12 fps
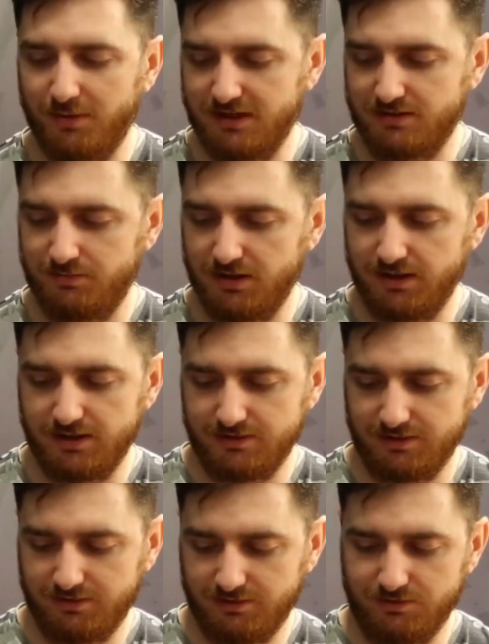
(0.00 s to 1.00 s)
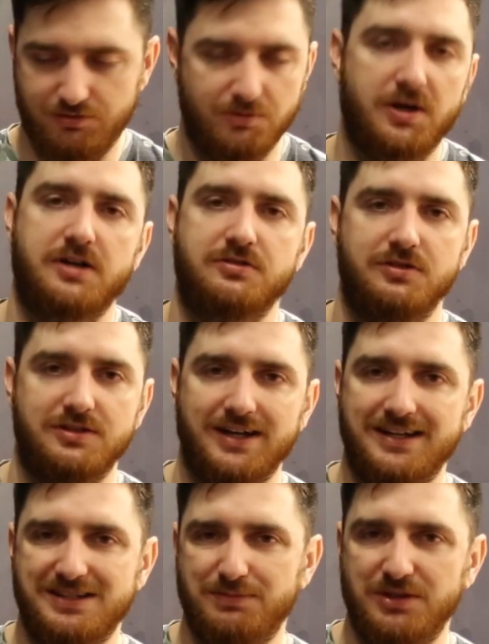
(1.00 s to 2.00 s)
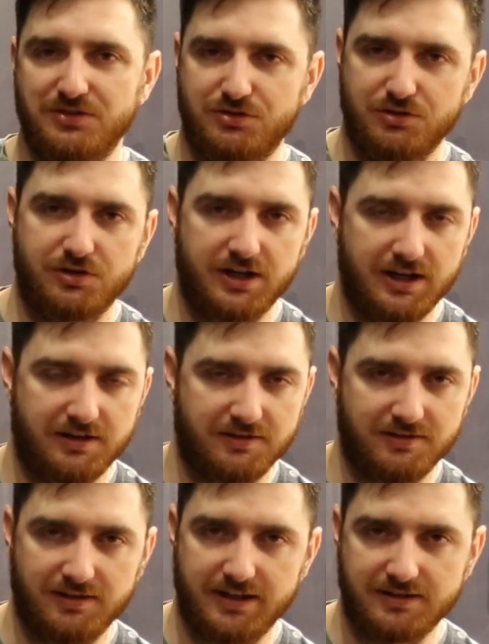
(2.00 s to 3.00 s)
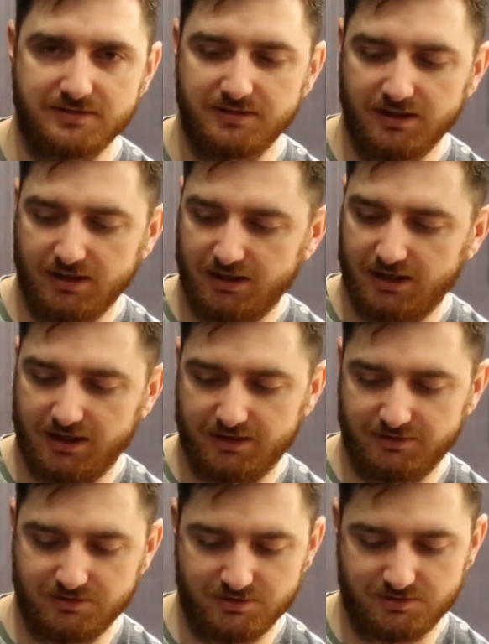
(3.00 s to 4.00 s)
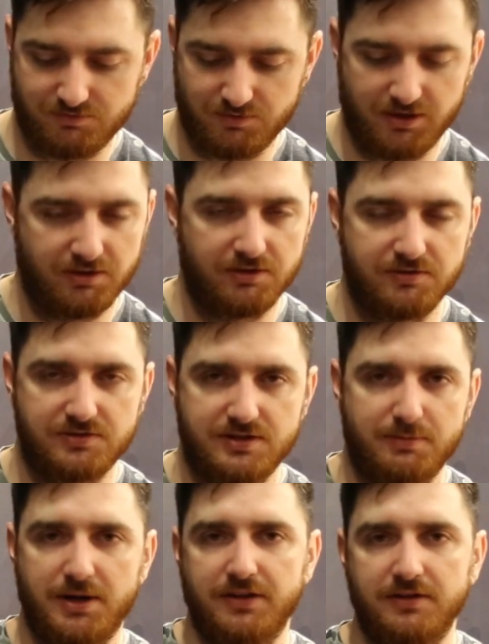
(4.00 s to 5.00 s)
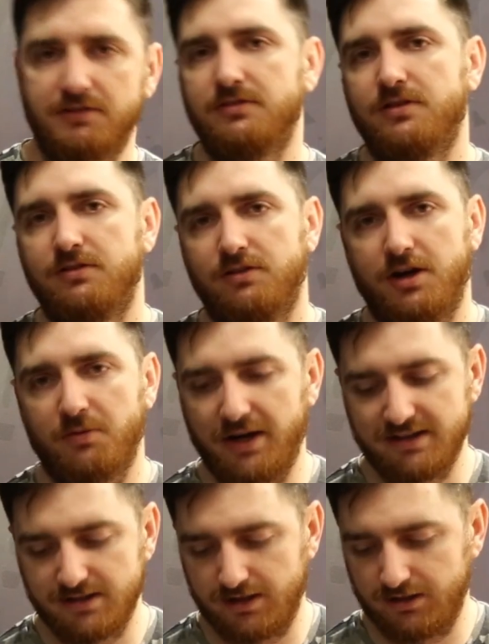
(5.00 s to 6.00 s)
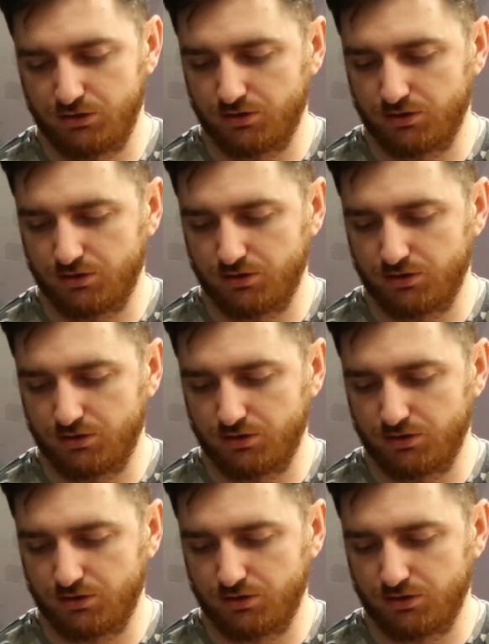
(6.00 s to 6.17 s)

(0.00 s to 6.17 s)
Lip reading: makes it a bit easier. The shoe actually takes a bit of shock out of the legs than just running on some other lightweight daily